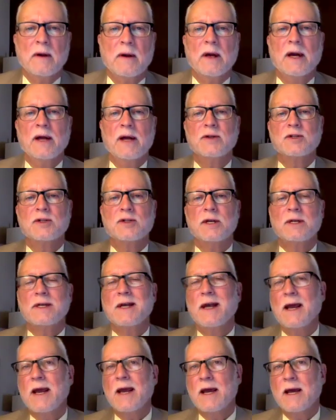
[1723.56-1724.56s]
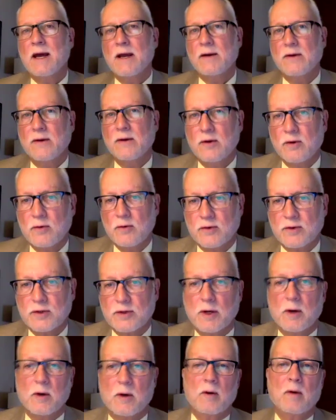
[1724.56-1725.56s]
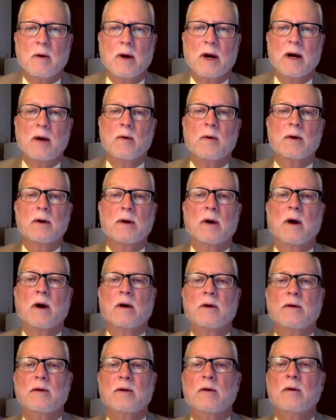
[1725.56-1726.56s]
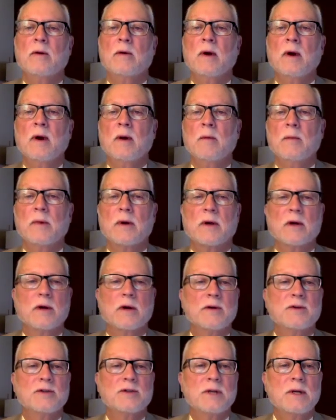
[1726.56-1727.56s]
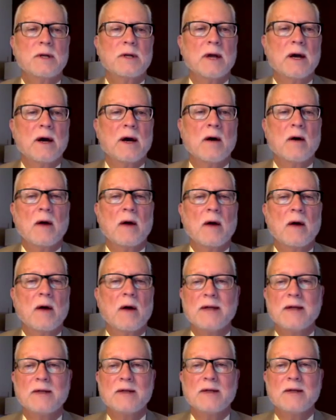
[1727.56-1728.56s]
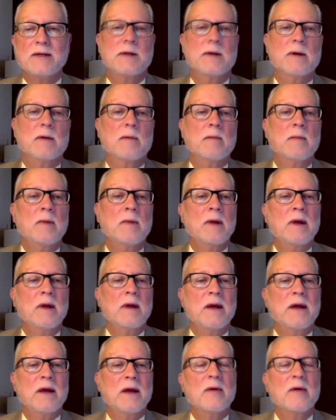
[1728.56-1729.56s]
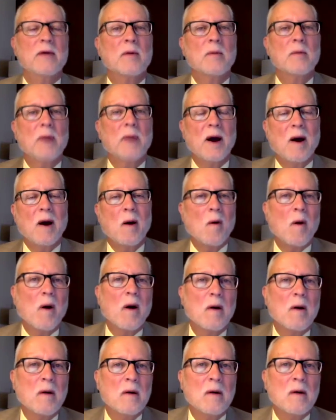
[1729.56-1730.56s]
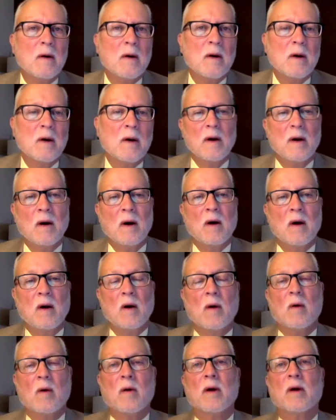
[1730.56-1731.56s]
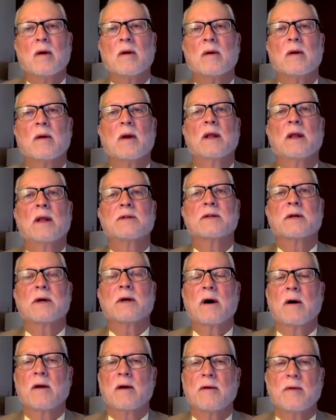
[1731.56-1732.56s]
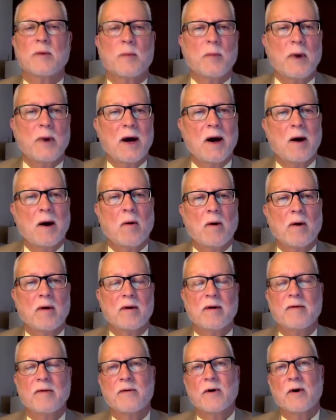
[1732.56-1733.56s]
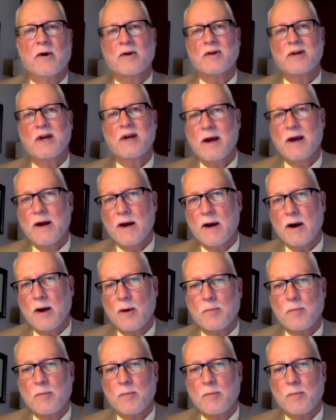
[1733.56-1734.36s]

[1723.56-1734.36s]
and she can do so, I would argue, because she now has him in her power, or let's call it the power of her care.